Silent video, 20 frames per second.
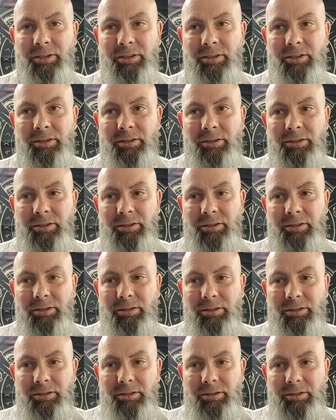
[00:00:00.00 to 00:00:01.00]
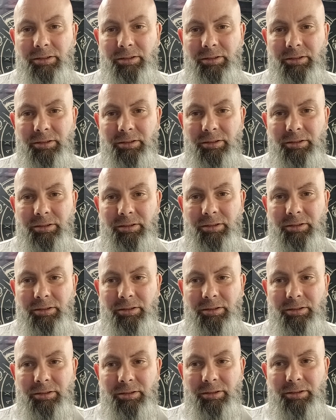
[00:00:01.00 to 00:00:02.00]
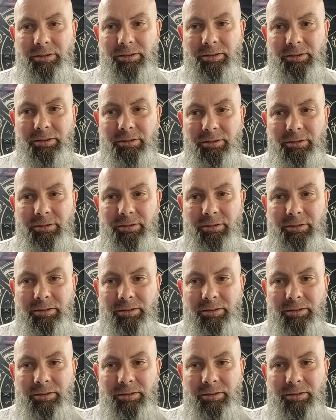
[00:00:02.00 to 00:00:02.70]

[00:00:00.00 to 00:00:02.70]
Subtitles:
(no one is talking)